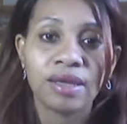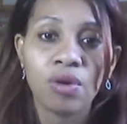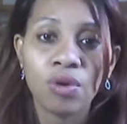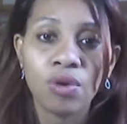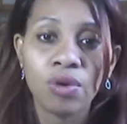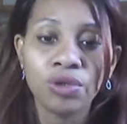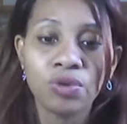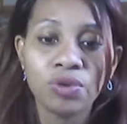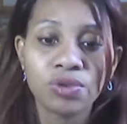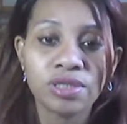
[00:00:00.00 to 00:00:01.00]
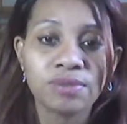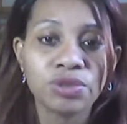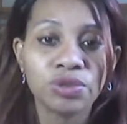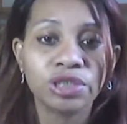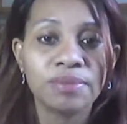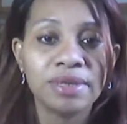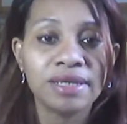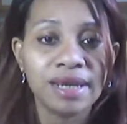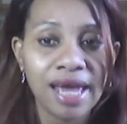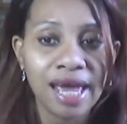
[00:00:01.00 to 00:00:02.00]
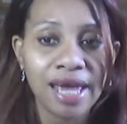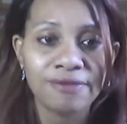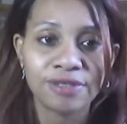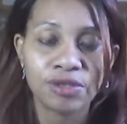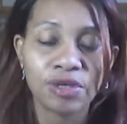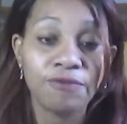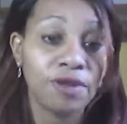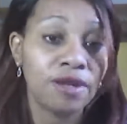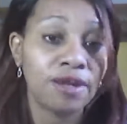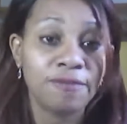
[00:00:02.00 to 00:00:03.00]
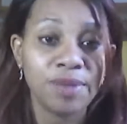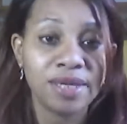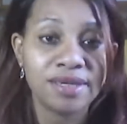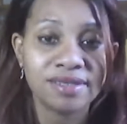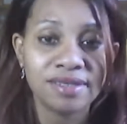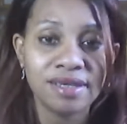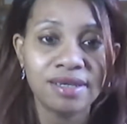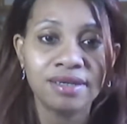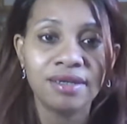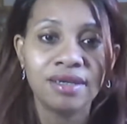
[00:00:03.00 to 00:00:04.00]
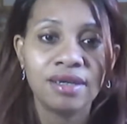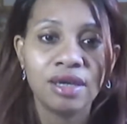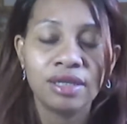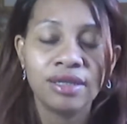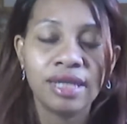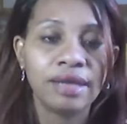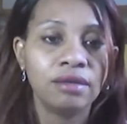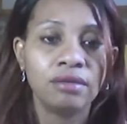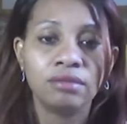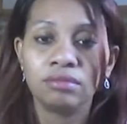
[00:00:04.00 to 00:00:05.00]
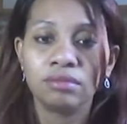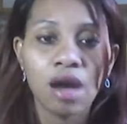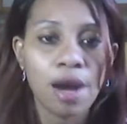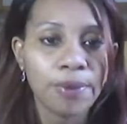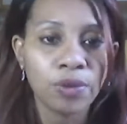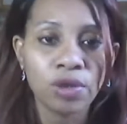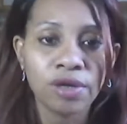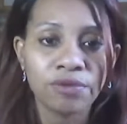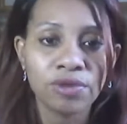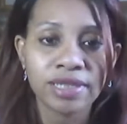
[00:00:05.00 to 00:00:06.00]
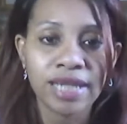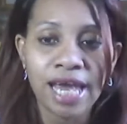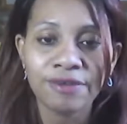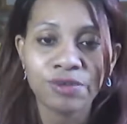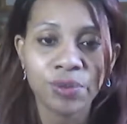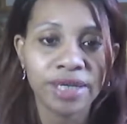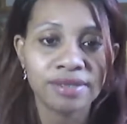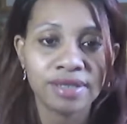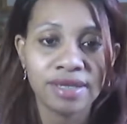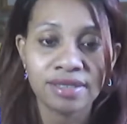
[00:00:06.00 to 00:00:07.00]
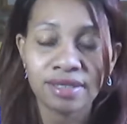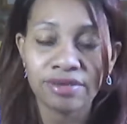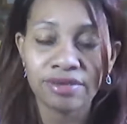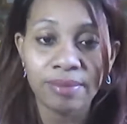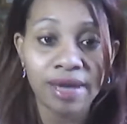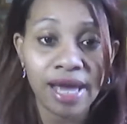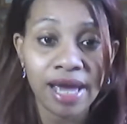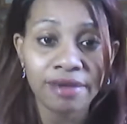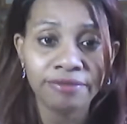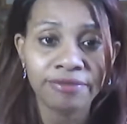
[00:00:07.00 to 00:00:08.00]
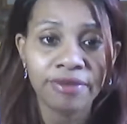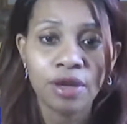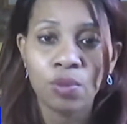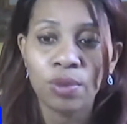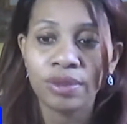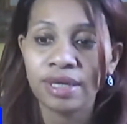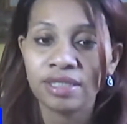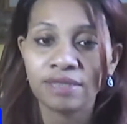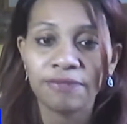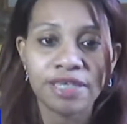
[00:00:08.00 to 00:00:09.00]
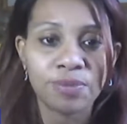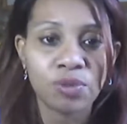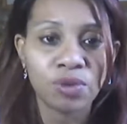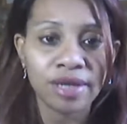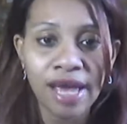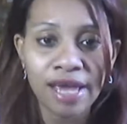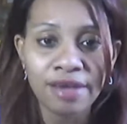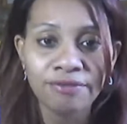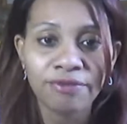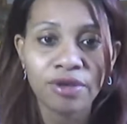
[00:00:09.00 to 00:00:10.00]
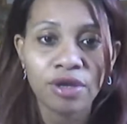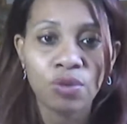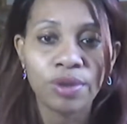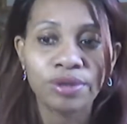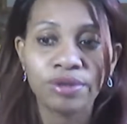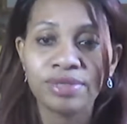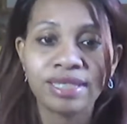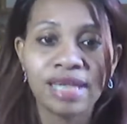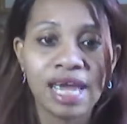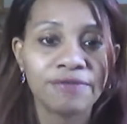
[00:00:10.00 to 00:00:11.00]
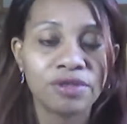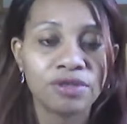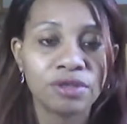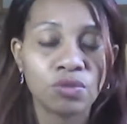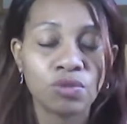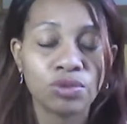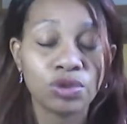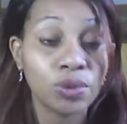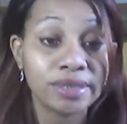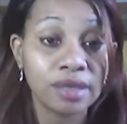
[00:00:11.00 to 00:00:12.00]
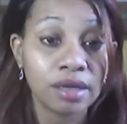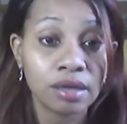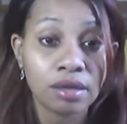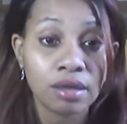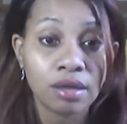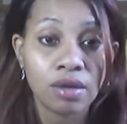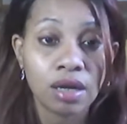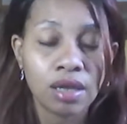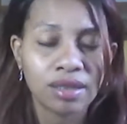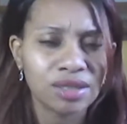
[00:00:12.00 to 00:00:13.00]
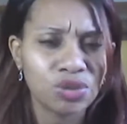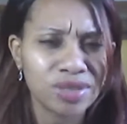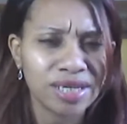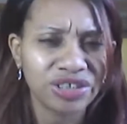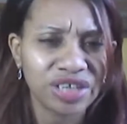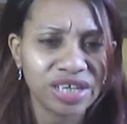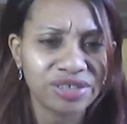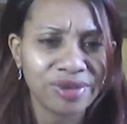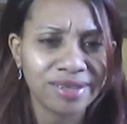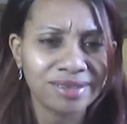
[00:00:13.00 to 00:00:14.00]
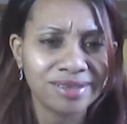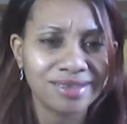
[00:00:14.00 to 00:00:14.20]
Or you host some social media lives. So if you love being seen, then hop on one of those lives, whether it's Instagram live, whether it's Facebook live, whether it's live on Twitter. I think Twitter is chat, right?